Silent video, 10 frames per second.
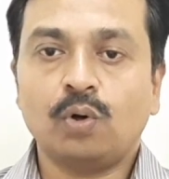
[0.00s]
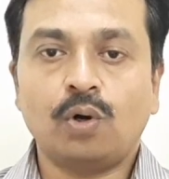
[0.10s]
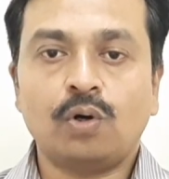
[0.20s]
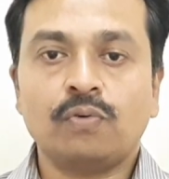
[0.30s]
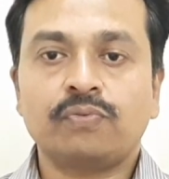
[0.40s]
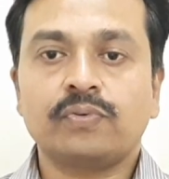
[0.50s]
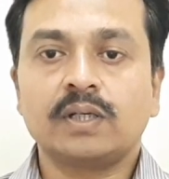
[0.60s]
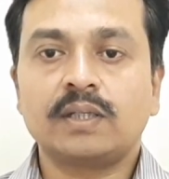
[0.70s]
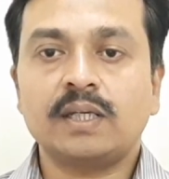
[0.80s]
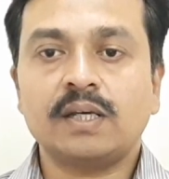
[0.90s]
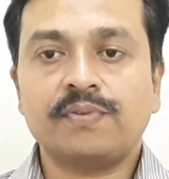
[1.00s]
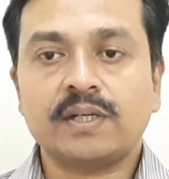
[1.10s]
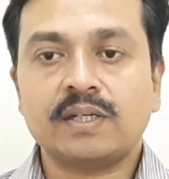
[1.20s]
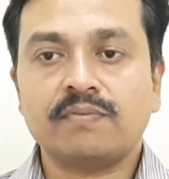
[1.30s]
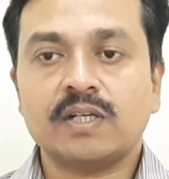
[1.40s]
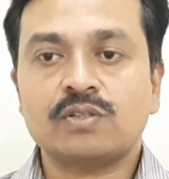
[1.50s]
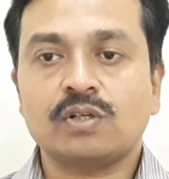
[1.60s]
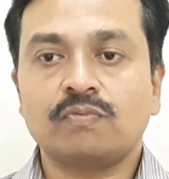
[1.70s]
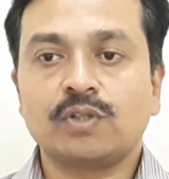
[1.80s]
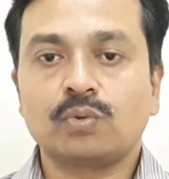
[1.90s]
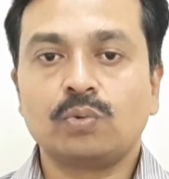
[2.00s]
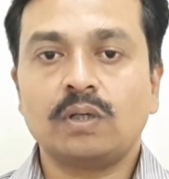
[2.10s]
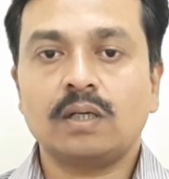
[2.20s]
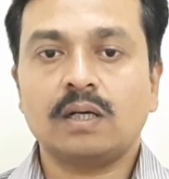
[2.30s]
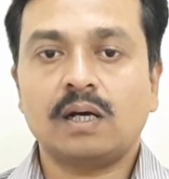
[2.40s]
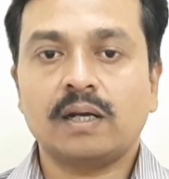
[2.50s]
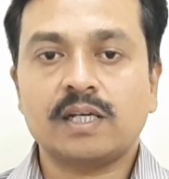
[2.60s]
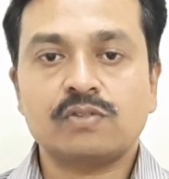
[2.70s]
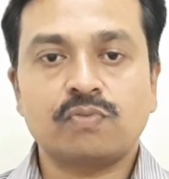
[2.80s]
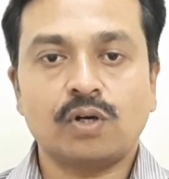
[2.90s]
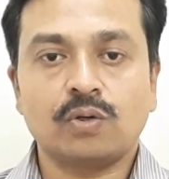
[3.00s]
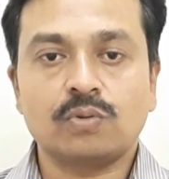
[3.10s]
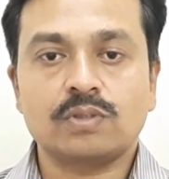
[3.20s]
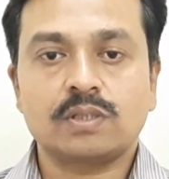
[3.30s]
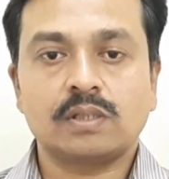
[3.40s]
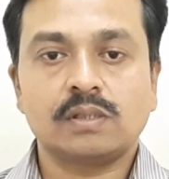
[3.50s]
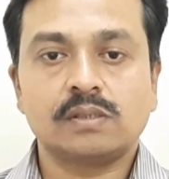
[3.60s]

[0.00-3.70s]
of the effectiveness of the rule are as follows.